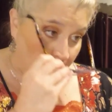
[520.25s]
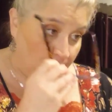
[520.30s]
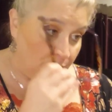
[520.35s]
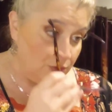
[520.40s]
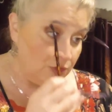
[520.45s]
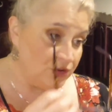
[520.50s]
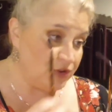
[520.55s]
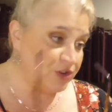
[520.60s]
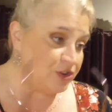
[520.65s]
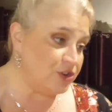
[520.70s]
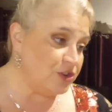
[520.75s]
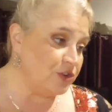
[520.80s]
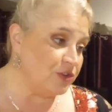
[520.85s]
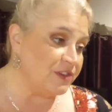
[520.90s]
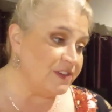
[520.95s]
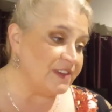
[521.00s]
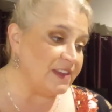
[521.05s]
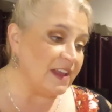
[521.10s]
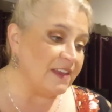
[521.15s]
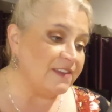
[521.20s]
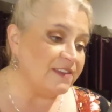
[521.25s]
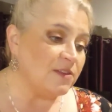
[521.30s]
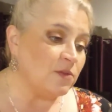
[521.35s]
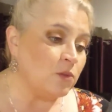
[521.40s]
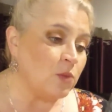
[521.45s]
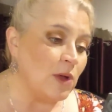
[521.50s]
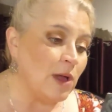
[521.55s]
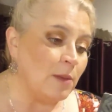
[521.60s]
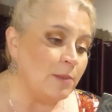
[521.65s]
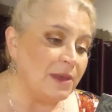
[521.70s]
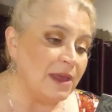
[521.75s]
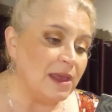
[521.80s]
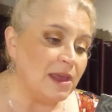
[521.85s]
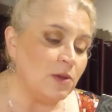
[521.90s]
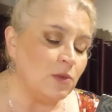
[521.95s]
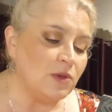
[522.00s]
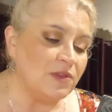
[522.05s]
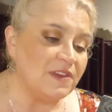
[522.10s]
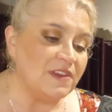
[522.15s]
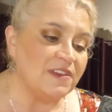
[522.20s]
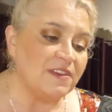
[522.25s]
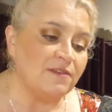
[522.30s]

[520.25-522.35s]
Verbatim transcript: boost your sense of well-being with